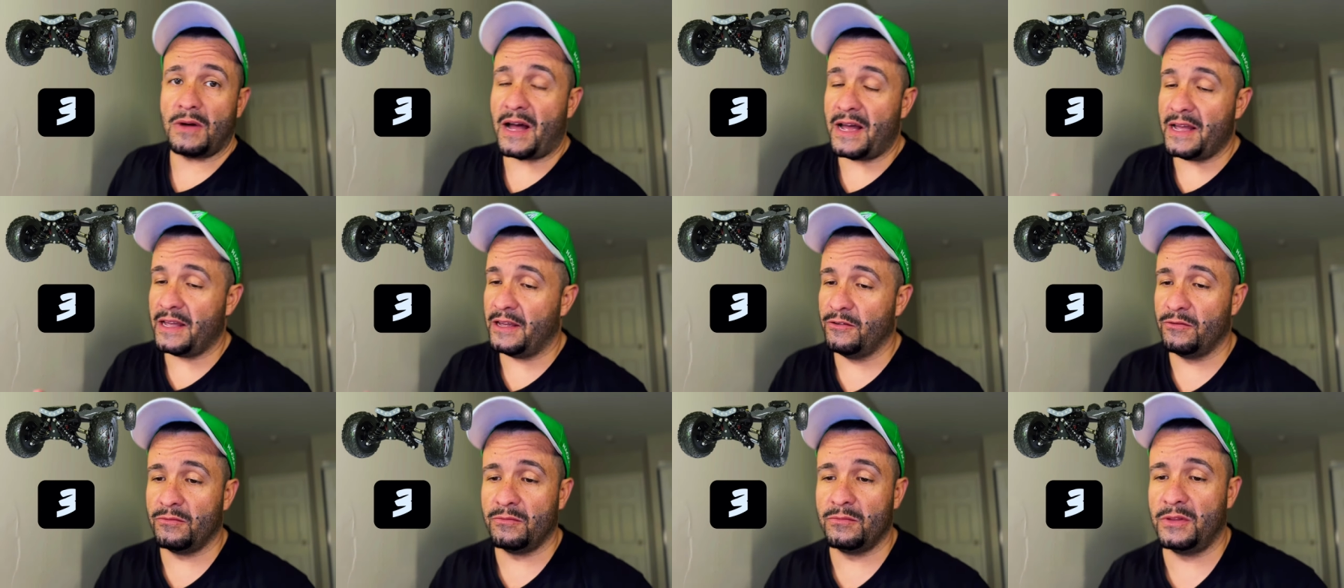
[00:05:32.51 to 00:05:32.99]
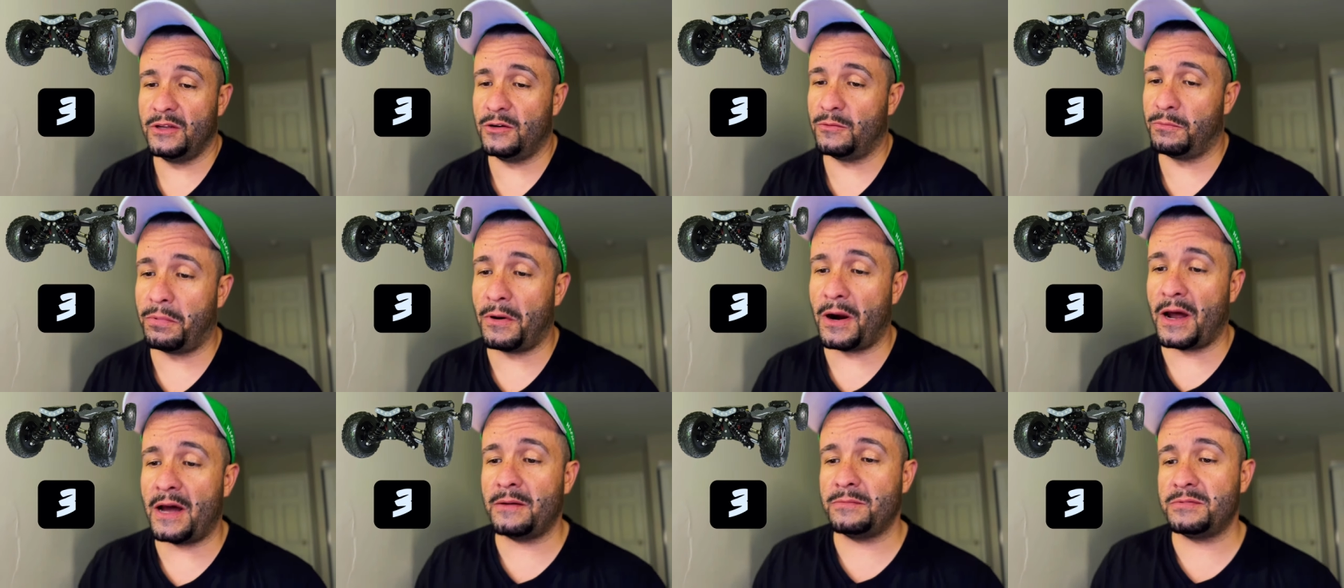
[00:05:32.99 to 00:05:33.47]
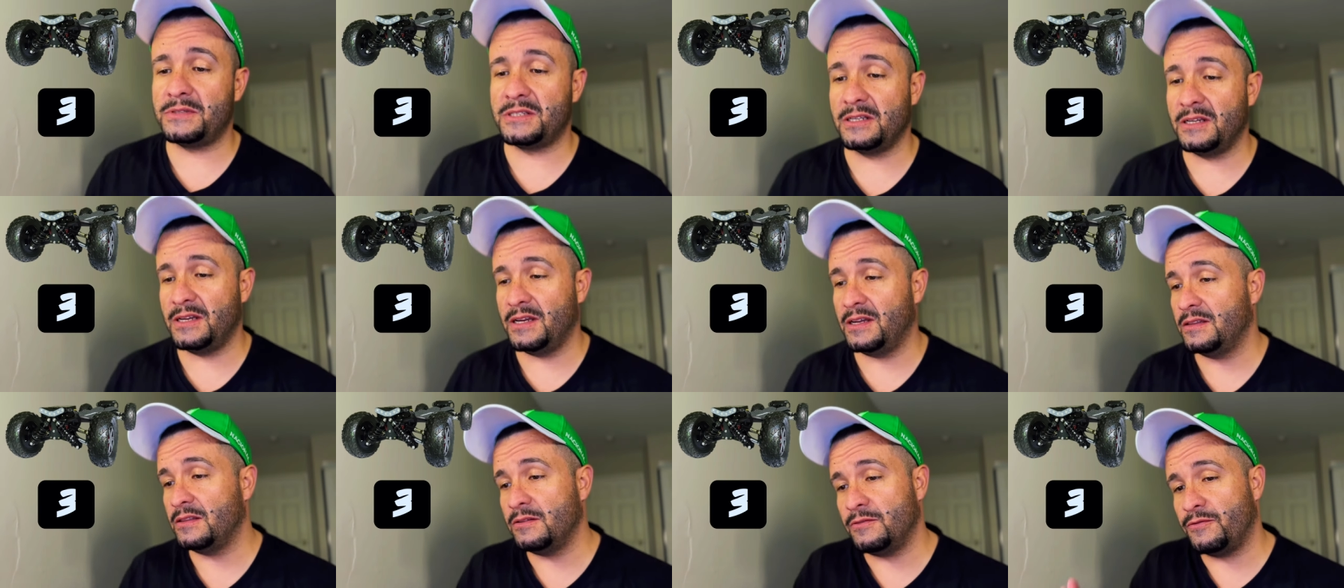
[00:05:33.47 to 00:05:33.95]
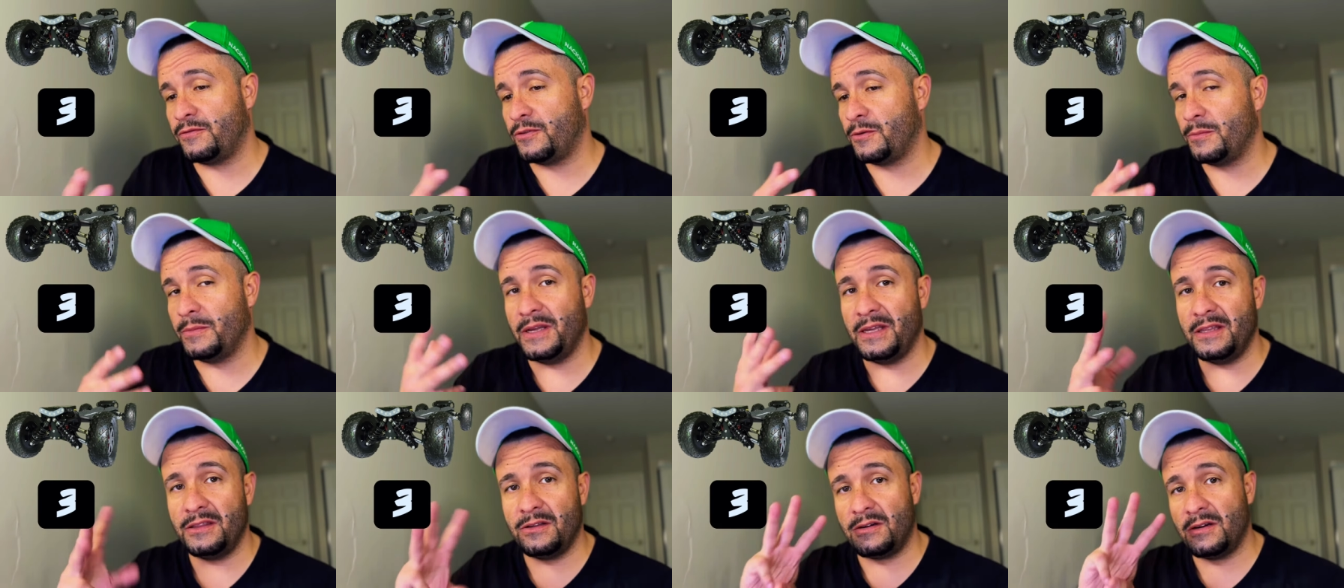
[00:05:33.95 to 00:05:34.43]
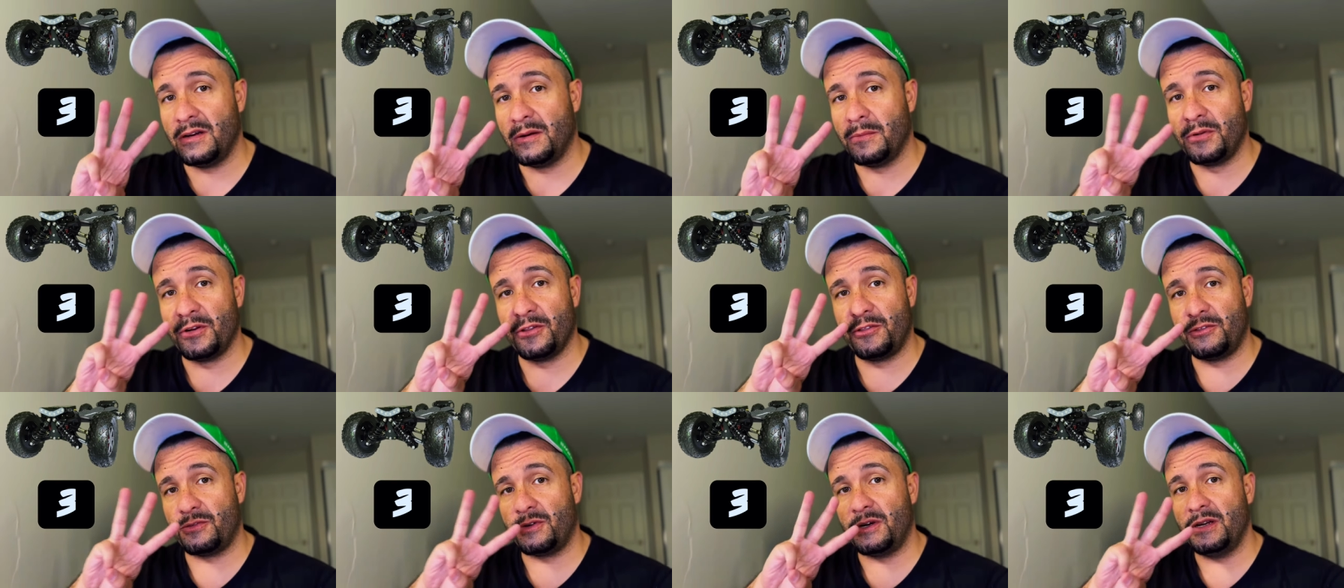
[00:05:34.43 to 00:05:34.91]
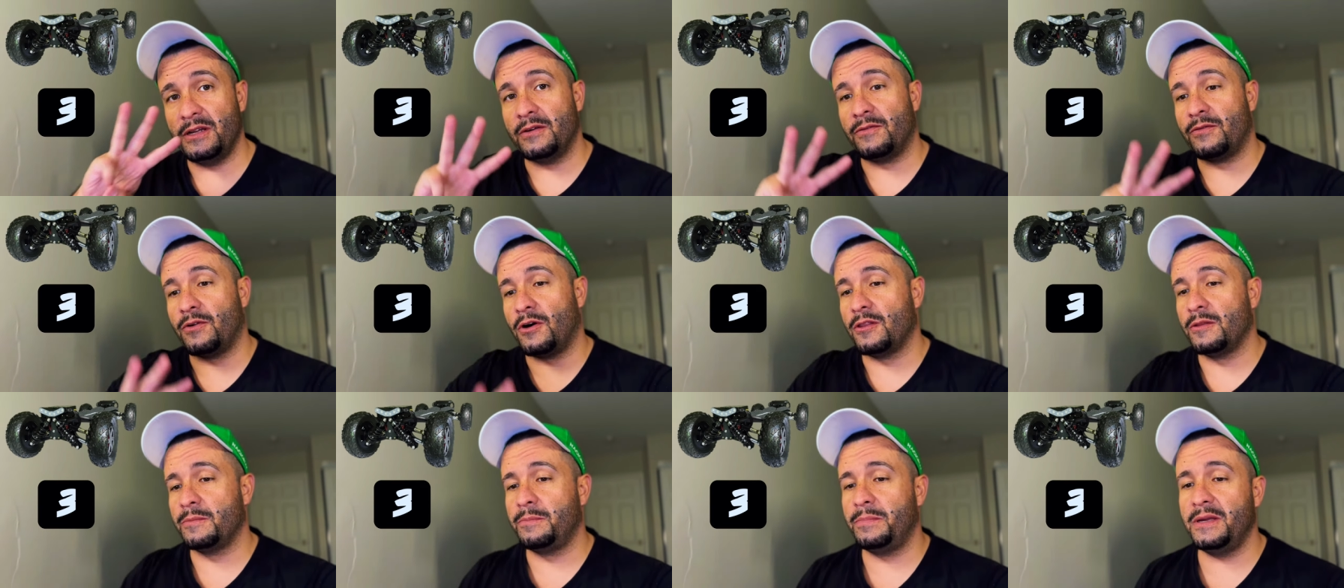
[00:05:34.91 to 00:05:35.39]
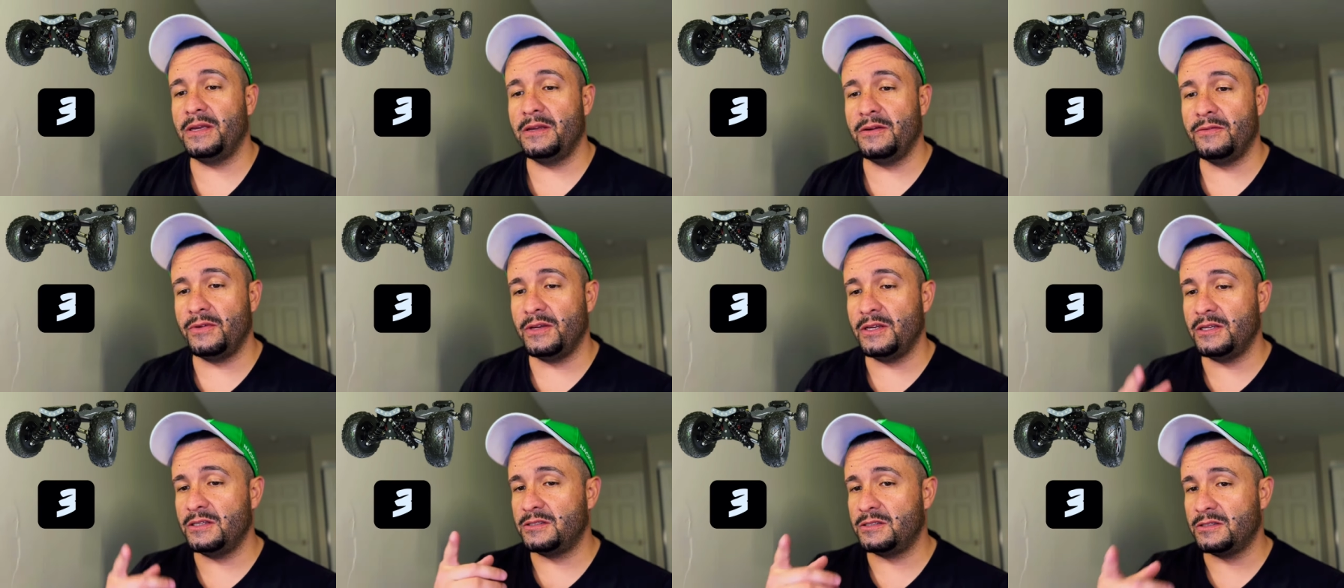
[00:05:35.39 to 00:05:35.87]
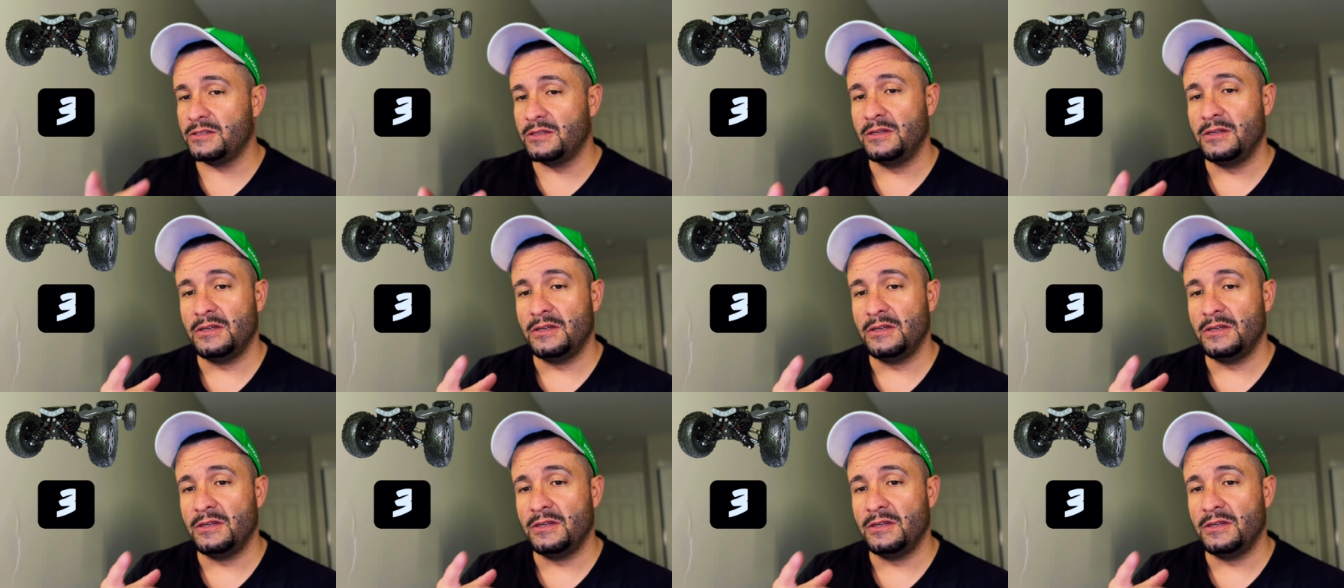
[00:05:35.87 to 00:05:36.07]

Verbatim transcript: I give them their props. Again, for me, they're number three of all the PBs.